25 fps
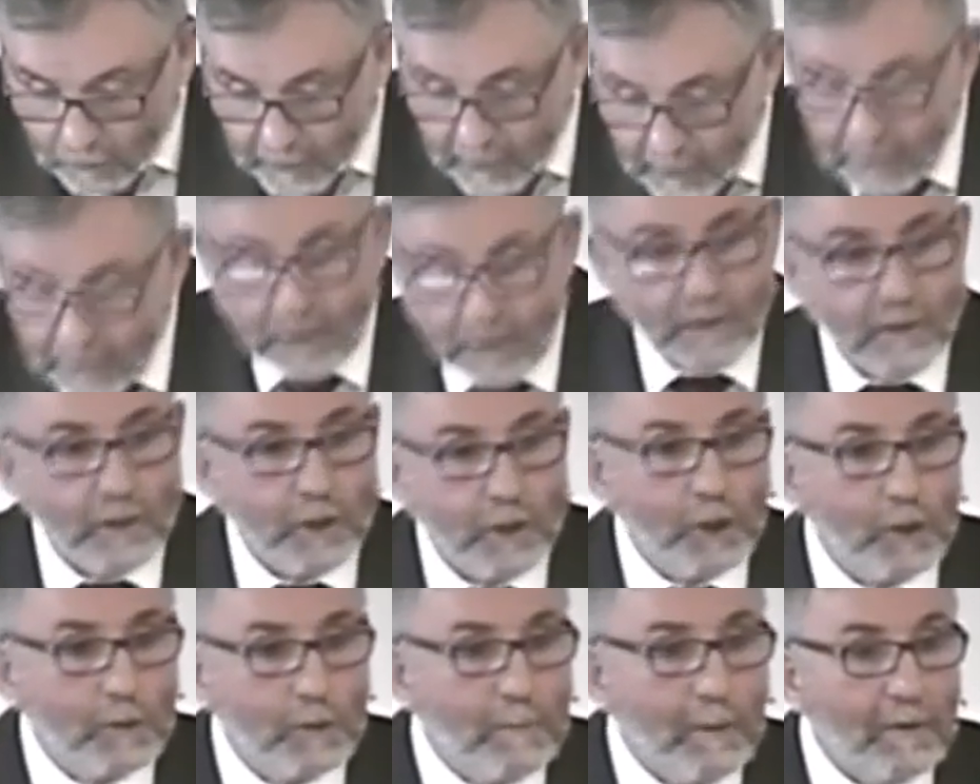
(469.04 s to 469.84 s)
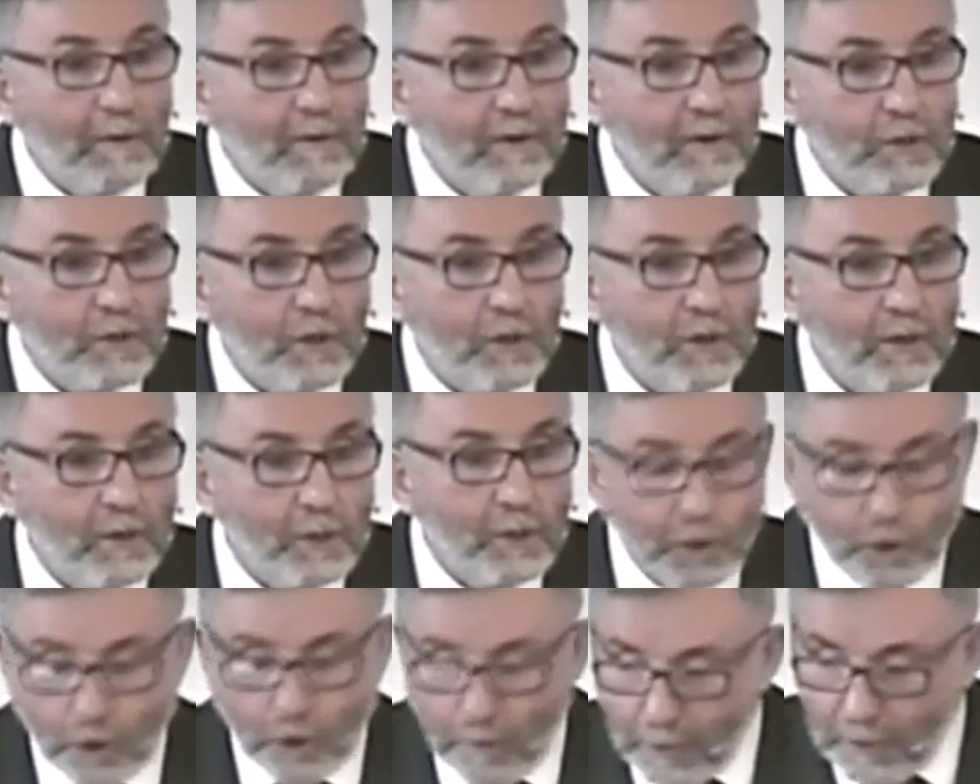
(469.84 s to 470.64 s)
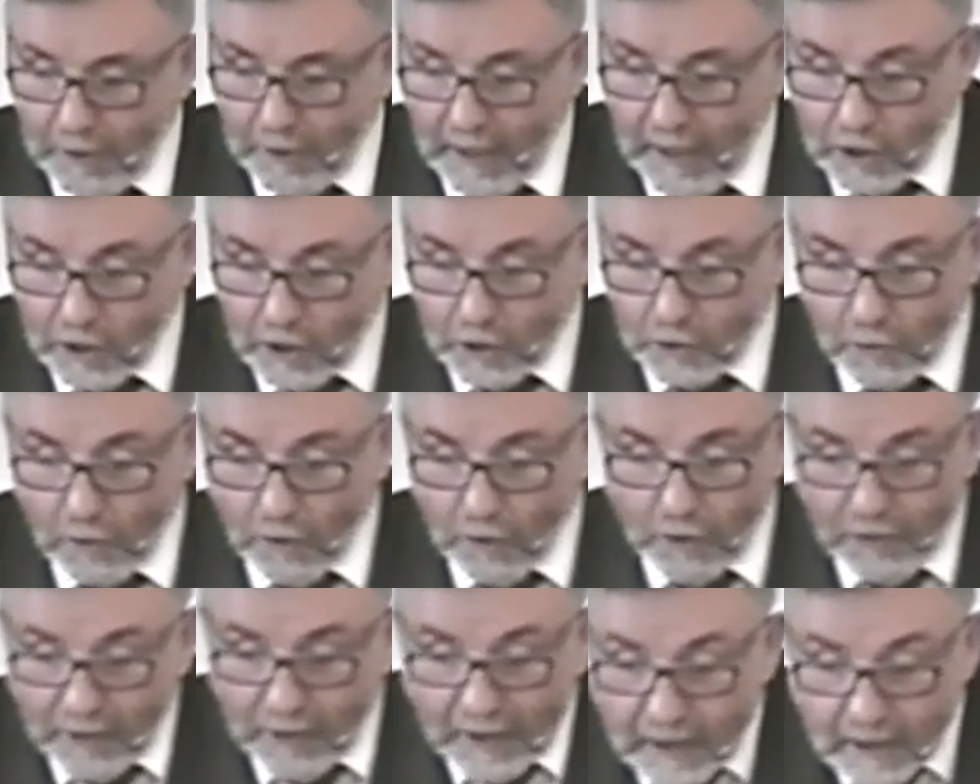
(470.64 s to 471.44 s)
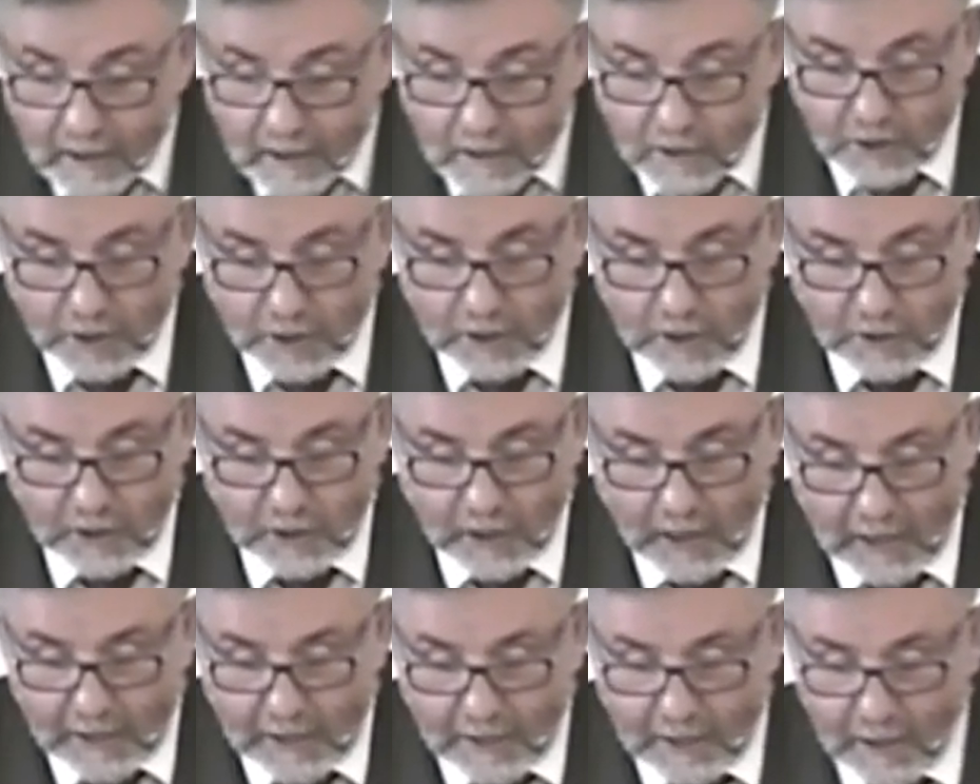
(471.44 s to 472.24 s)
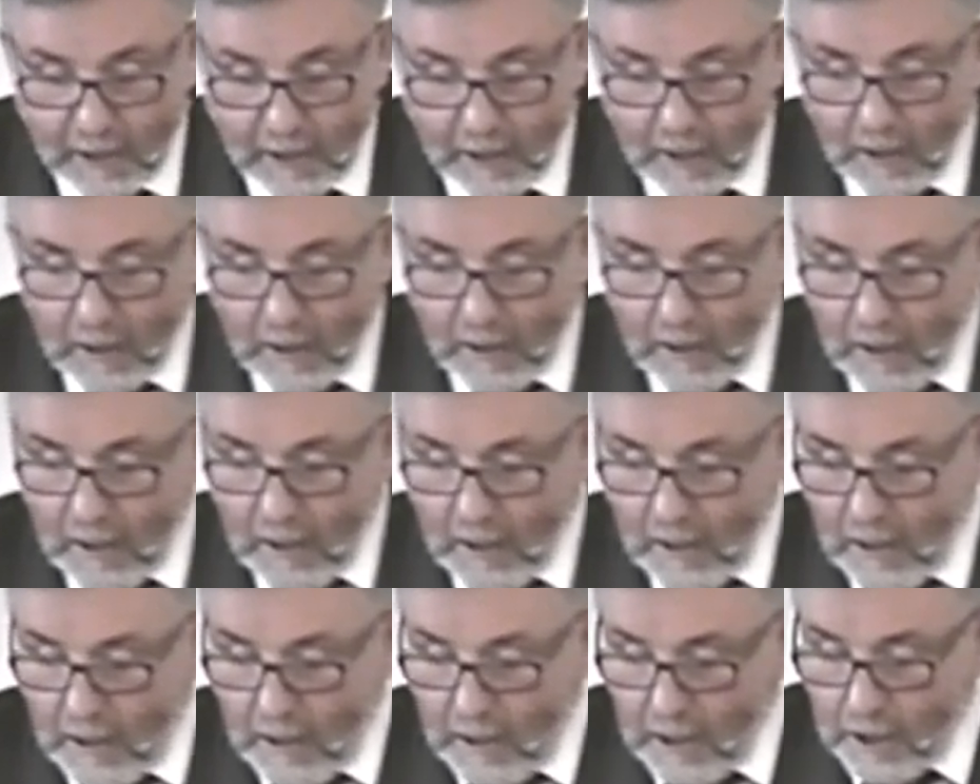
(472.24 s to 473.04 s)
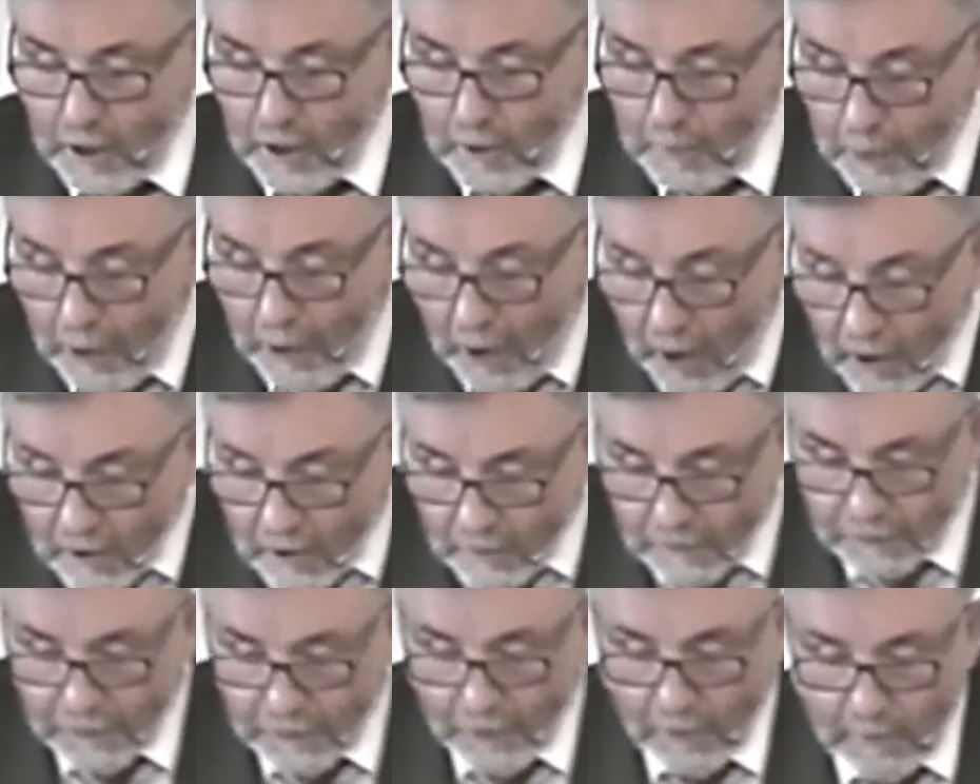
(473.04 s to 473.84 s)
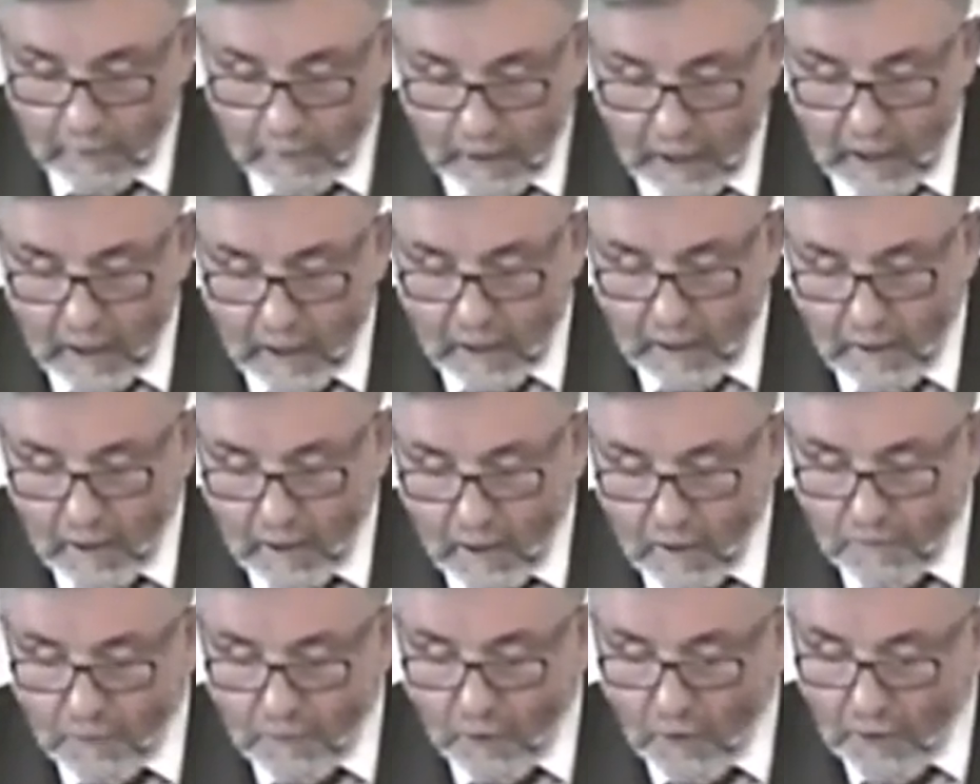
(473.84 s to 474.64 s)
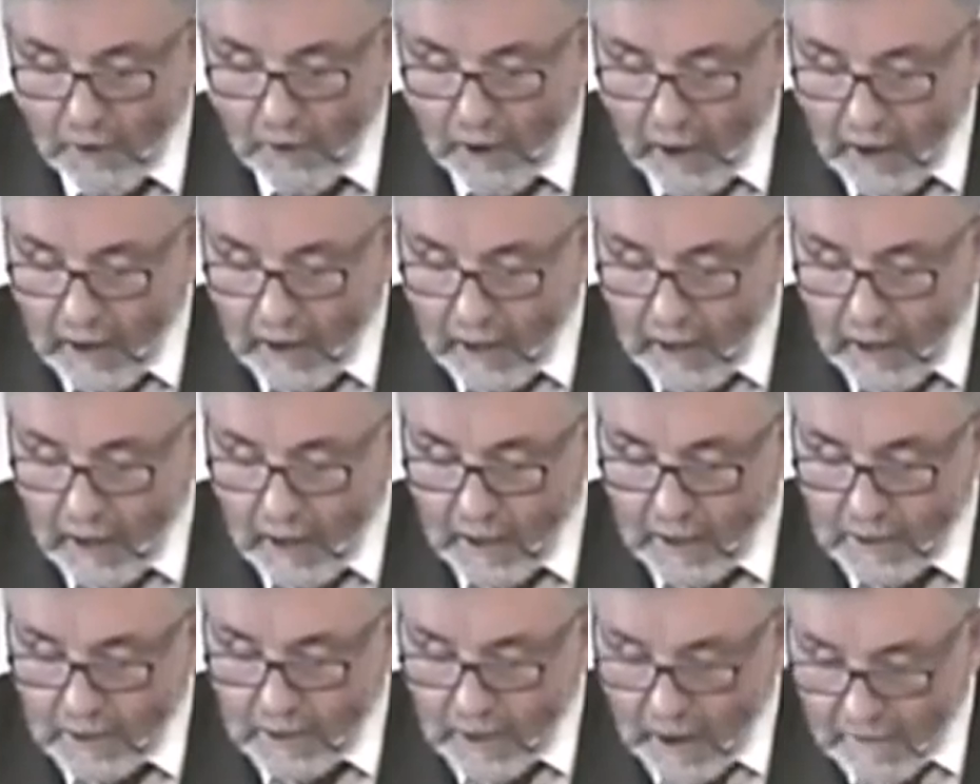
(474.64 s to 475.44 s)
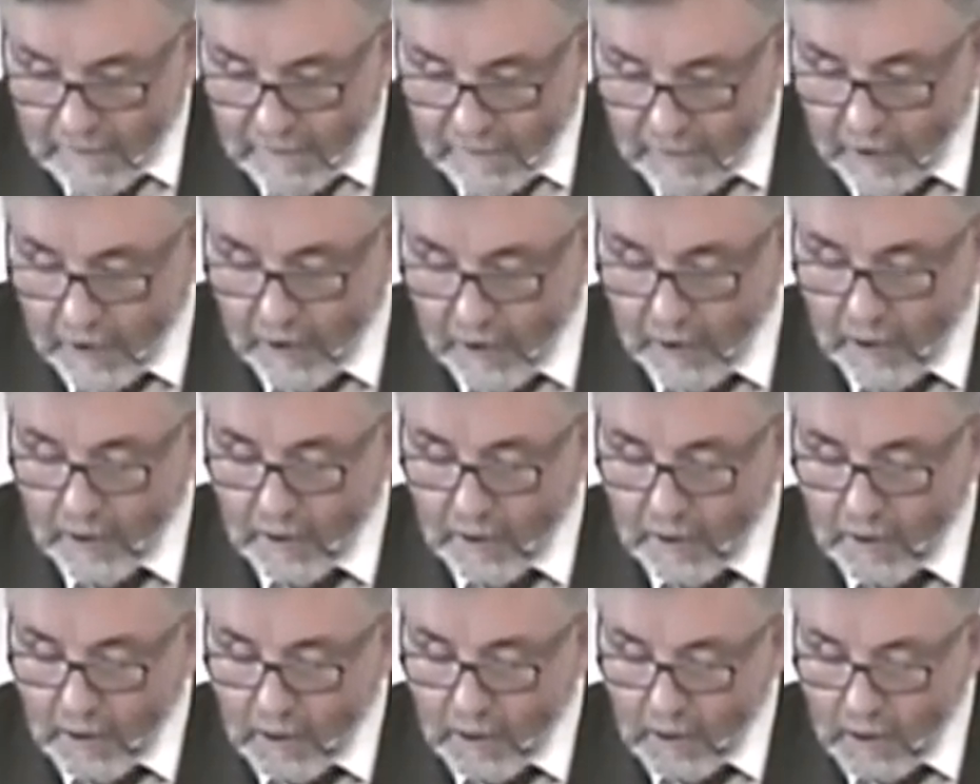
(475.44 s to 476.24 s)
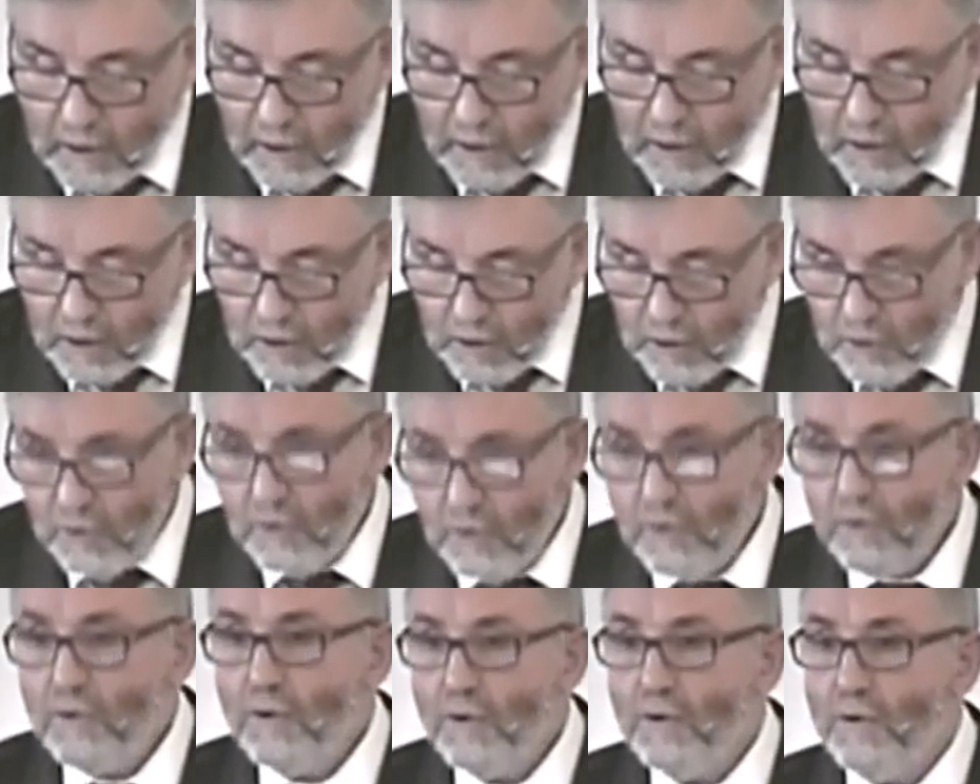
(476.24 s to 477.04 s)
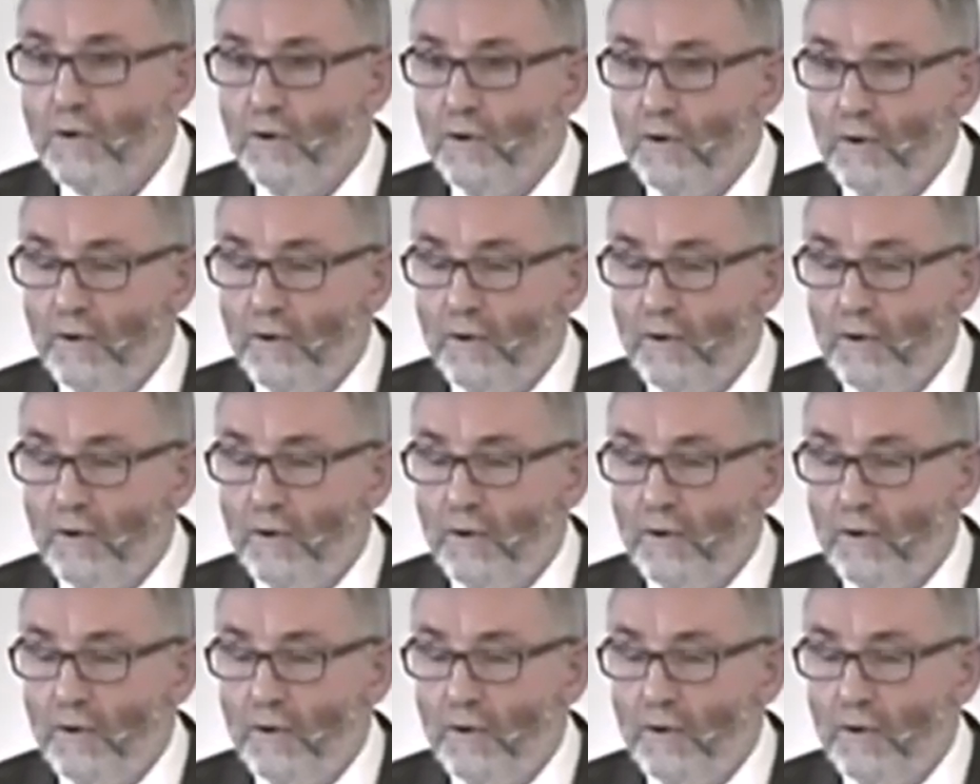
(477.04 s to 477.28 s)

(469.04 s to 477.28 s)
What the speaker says: in spiritual and supernatural things, he said, "Depart from me, for I never knew you."